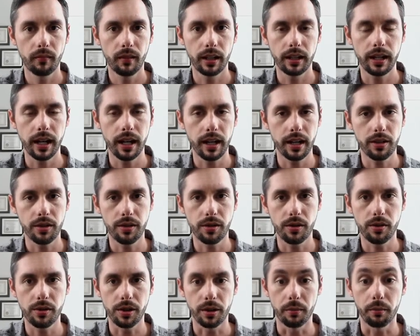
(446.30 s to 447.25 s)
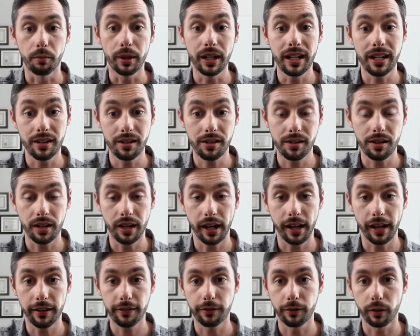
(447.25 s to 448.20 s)
get into some readings
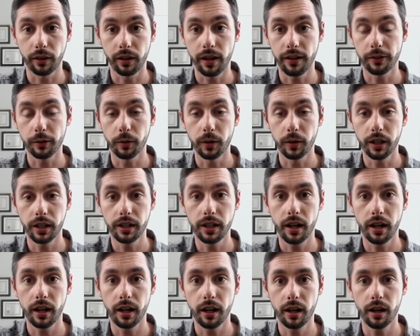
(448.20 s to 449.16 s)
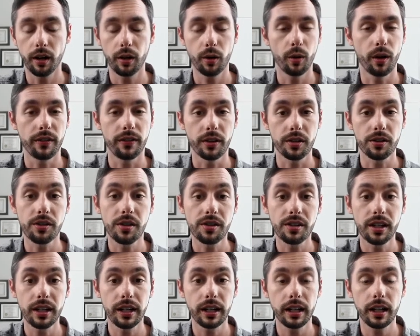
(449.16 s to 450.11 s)
today for everyone, whoever is
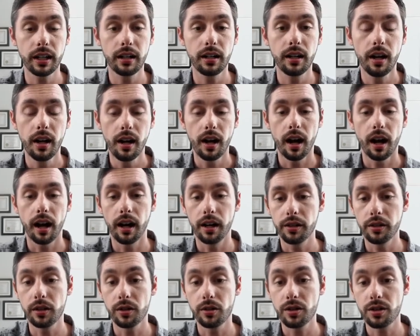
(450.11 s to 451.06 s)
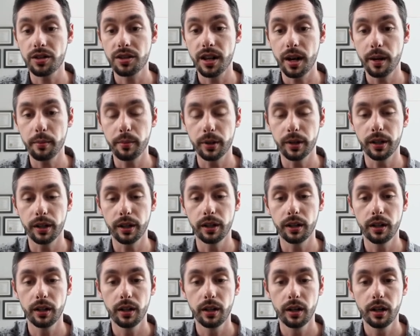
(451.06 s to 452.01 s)
listening in. You can just type your
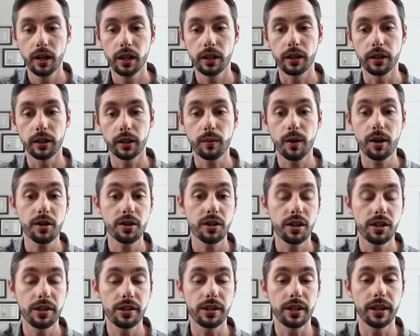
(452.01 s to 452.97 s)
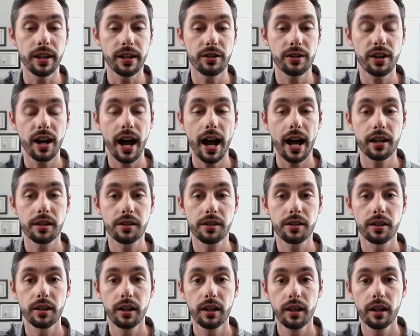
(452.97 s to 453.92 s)
questions in the chat
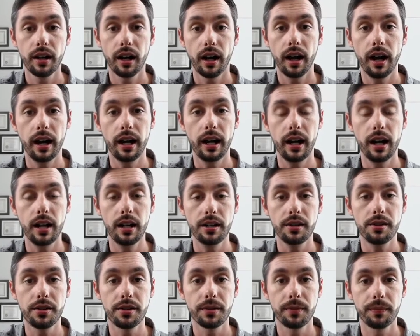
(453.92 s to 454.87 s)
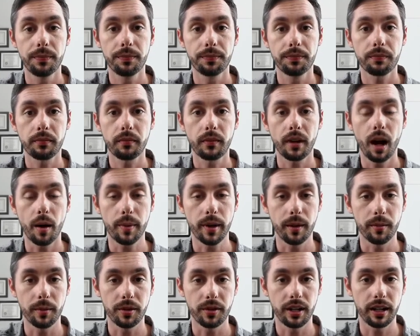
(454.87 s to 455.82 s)
and I'll be
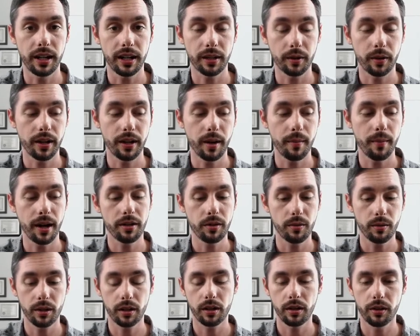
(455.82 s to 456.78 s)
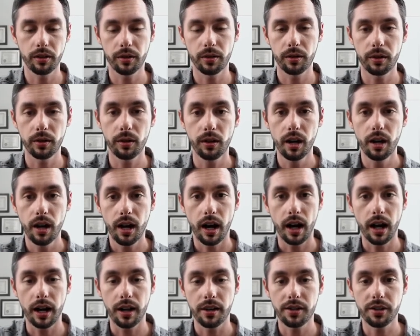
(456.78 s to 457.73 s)
able to connect with them. I do want to go through
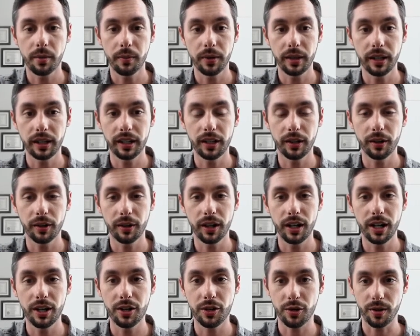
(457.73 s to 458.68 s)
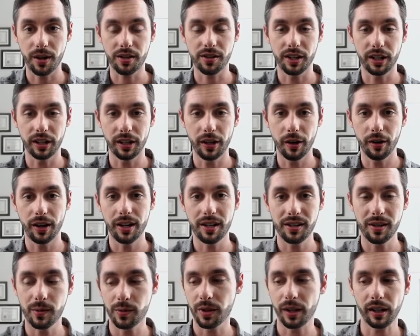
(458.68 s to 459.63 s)
something interesting though. It
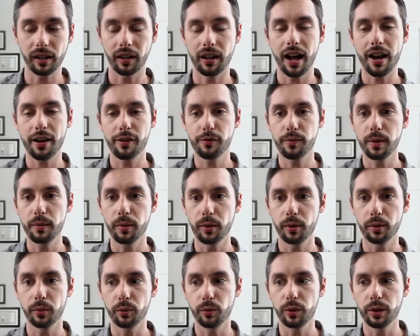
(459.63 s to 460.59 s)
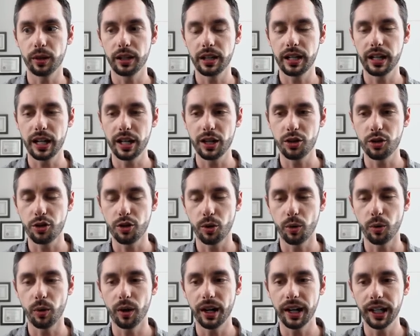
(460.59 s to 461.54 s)
seems like a lot of people really
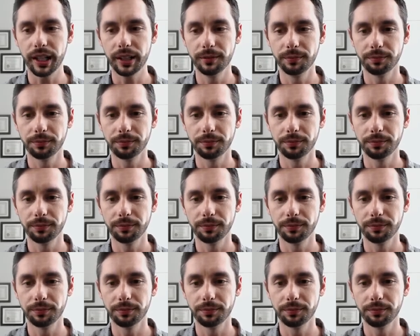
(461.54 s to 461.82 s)
enjoy